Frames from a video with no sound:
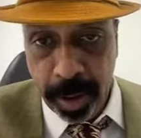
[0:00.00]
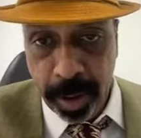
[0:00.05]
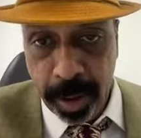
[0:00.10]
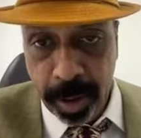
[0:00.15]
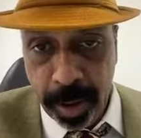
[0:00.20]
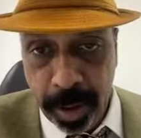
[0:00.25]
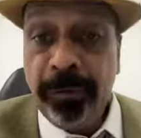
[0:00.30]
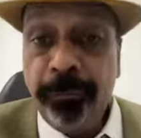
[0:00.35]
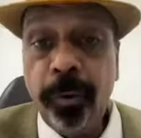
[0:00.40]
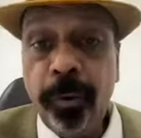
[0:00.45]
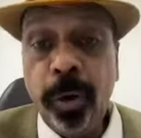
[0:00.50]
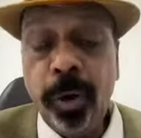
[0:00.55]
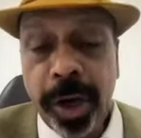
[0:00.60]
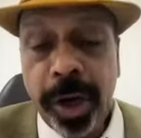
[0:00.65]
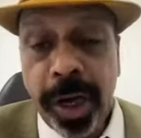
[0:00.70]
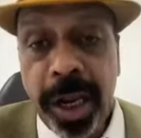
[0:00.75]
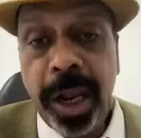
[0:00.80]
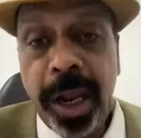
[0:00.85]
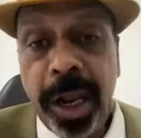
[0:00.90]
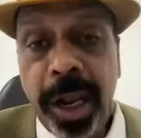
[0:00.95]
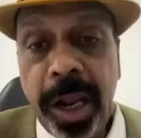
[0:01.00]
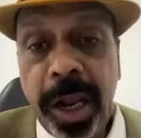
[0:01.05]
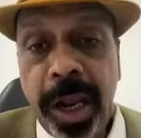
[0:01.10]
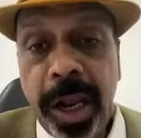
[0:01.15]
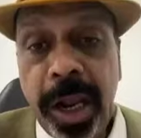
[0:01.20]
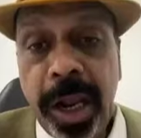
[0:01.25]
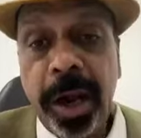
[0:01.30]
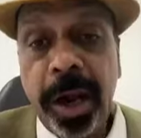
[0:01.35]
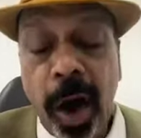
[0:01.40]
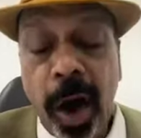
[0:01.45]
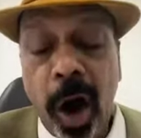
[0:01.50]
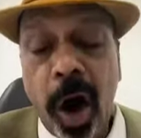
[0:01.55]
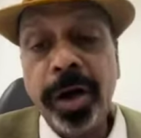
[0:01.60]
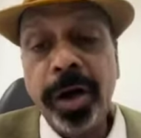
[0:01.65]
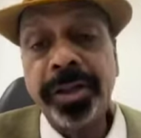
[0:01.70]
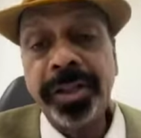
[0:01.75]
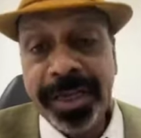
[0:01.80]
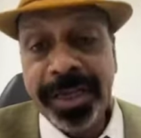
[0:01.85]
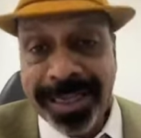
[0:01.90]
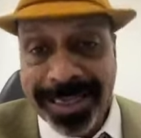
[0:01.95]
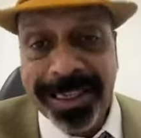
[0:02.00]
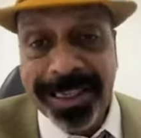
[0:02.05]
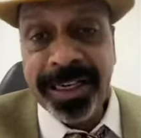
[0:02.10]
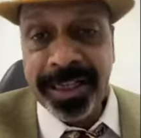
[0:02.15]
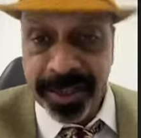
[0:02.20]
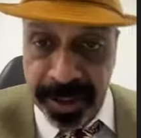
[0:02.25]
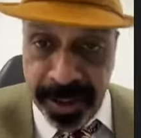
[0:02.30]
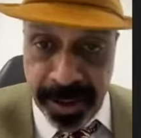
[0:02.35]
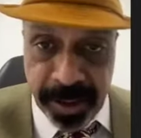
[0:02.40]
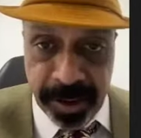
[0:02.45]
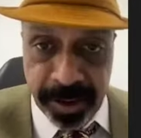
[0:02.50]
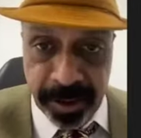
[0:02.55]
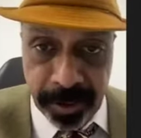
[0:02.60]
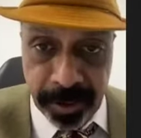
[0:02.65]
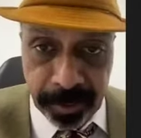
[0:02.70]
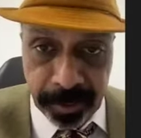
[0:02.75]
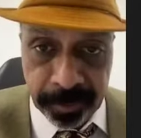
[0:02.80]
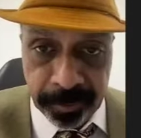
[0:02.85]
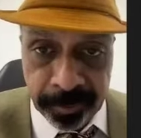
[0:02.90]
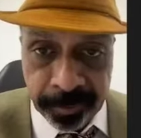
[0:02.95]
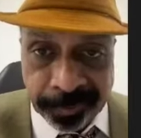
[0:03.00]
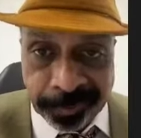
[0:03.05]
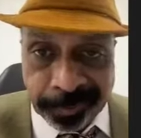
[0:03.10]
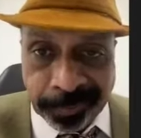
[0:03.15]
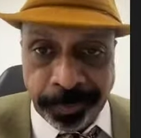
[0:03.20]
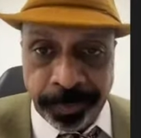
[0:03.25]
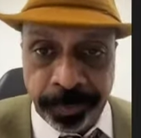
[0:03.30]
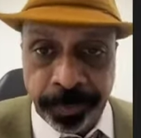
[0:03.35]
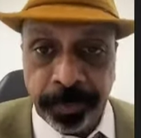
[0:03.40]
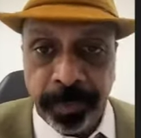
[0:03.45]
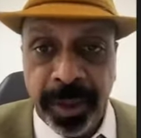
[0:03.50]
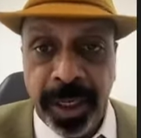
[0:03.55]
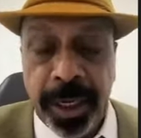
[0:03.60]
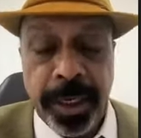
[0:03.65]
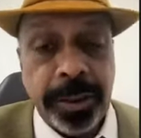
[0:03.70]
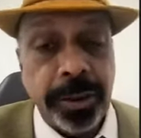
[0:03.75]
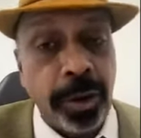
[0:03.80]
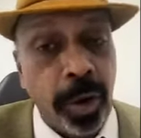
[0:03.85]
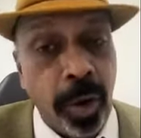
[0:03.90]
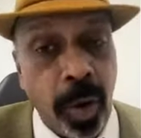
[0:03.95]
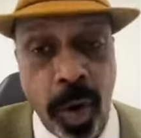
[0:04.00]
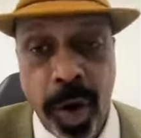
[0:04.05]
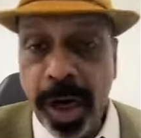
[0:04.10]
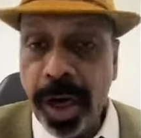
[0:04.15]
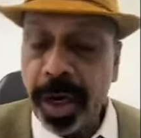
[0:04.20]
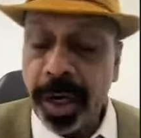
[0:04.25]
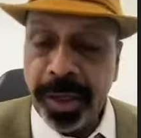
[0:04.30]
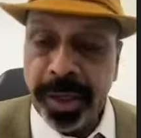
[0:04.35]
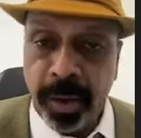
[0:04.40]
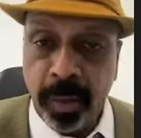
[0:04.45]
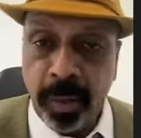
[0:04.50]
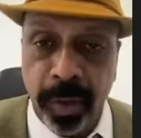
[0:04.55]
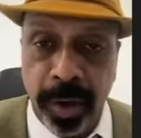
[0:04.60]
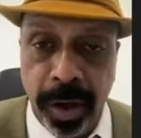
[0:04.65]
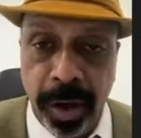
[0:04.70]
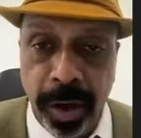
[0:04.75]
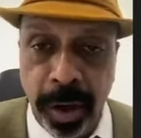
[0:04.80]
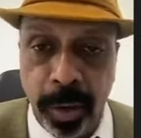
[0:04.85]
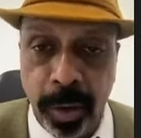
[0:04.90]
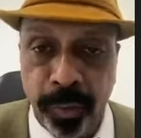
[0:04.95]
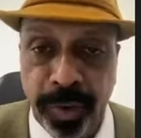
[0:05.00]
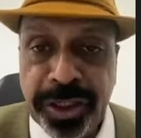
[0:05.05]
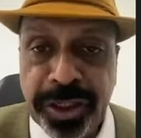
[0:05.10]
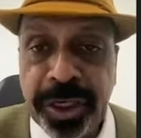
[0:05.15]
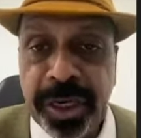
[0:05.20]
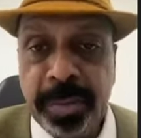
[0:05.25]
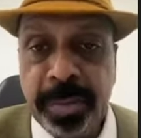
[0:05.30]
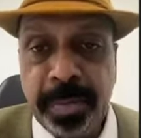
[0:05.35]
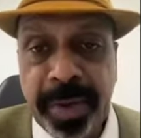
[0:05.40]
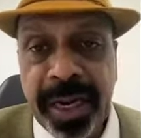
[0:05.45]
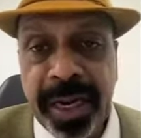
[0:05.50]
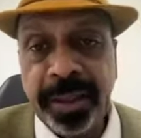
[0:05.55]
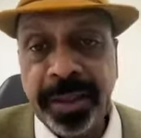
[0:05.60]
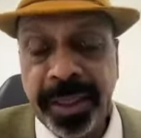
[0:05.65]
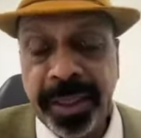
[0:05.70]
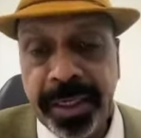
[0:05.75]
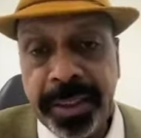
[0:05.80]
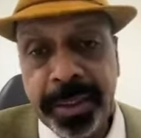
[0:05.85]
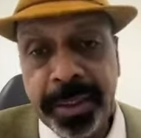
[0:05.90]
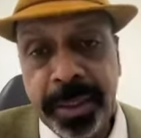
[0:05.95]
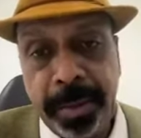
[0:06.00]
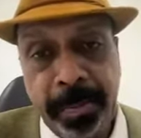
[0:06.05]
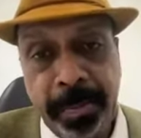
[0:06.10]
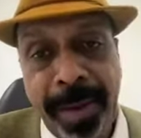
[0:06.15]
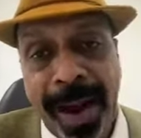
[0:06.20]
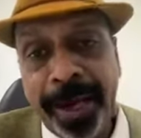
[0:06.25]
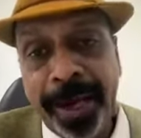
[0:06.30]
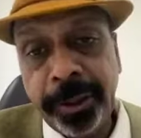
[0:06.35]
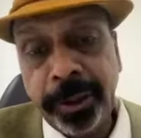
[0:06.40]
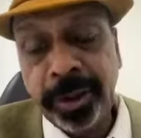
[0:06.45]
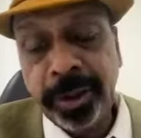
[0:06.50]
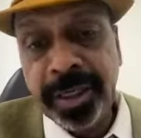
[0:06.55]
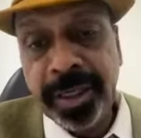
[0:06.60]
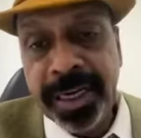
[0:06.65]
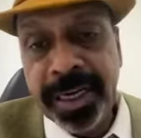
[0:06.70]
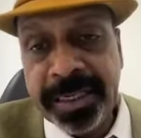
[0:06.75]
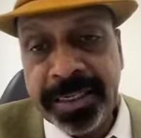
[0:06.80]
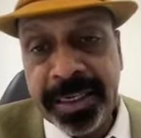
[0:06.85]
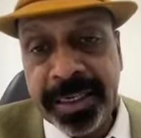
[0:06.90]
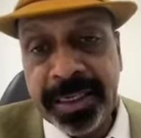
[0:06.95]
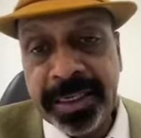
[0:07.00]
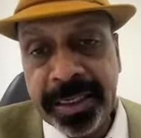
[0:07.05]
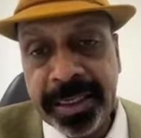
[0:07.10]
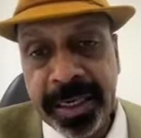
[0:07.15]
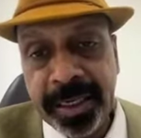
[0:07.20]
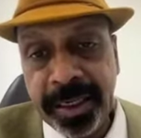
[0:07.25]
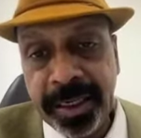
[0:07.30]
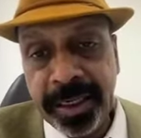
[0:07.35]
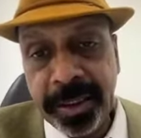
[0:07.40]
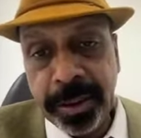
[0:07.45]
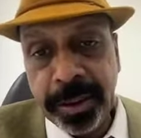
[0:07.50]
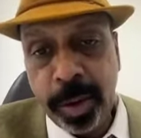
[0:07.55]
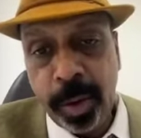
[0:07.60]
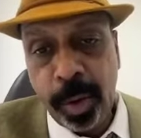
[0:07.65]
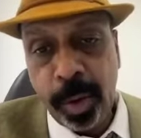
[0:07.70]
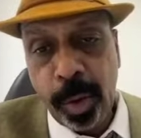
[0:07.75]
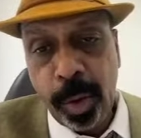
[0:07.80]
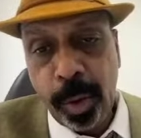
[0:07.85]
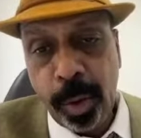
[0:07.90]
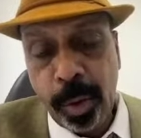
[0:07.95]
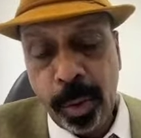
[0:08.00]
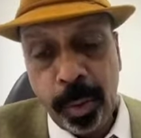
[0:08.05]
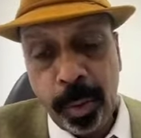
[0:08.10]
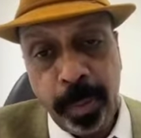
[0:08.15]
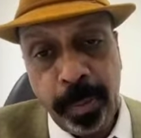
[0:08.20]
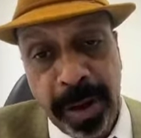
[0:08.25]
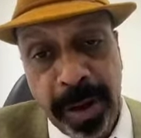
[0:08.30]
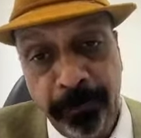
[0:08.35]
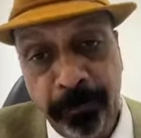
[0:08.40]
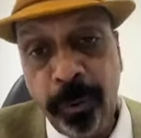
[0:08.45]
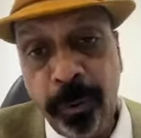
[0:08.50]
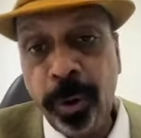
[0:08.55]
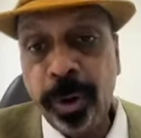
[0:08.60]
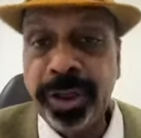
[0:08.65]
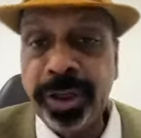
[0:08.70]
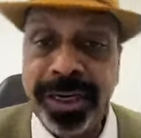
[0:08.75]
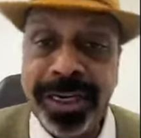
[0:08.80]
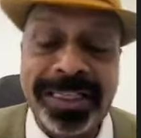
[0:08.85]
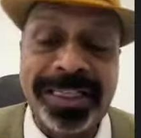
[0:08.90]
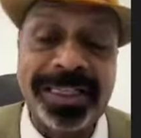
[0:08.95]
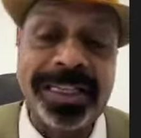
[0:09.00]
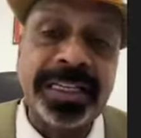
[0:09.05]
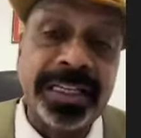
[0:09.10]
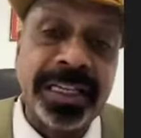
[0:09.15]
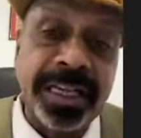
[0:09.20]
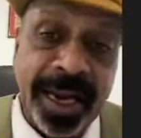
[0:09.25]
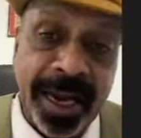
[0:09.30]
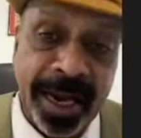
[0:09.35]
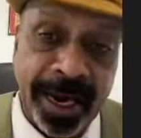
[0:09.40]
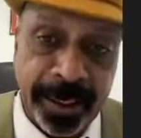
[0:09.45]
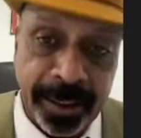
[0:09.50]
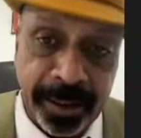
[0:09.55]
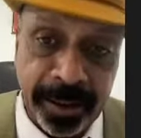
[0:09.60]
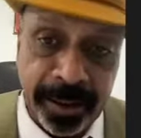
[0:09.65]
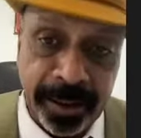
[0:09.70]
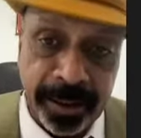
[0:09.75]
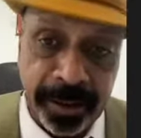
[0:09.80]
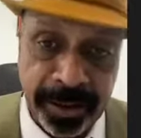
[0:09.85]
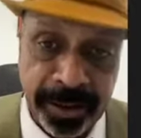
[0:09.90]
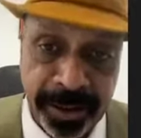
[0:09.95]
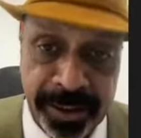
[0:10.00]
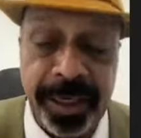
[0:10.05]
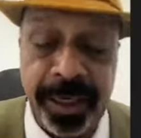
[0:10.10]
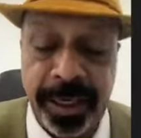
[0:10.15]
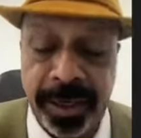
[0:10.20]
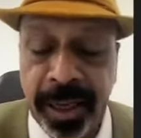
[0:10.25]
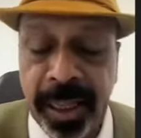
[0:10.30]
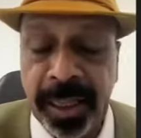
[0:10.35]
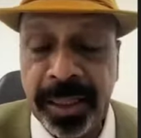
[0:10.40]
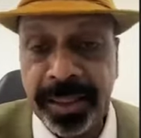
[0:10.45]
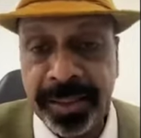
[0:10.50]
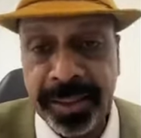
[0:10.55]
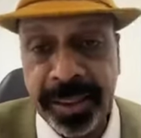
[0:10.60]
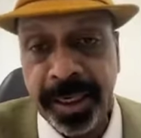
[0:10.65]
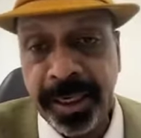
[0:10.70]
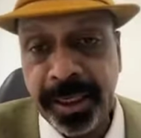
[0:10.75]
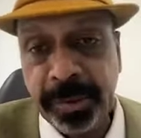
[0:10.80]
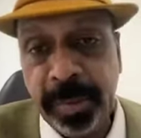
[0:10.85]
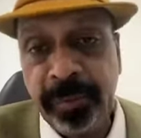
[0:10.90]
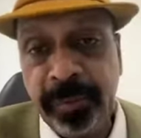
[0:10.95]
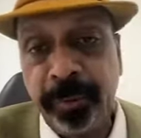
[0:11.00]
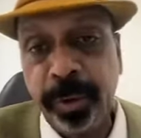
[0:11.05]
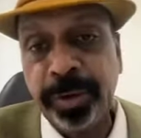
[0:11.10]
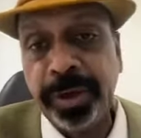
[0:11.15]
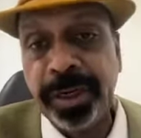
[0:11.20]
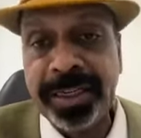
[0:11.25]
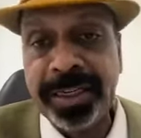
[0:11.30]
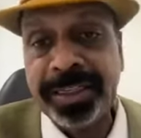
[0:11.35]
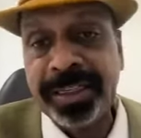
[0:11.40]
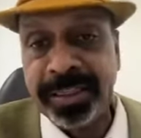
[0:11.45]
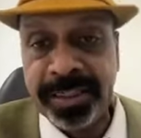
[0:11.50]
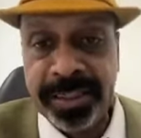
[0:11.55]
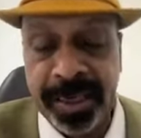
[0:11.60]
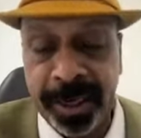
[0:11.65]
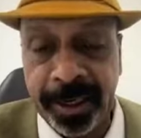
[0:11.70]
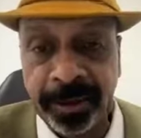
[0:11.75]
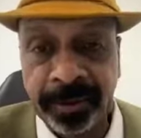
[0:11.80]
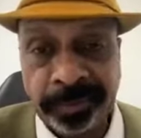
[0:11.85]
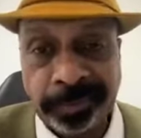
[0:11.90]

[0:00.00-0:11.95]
before he got the disease. There is no drug in the world which can bring this back to the disease status before the disease he had, health status before the disease he had.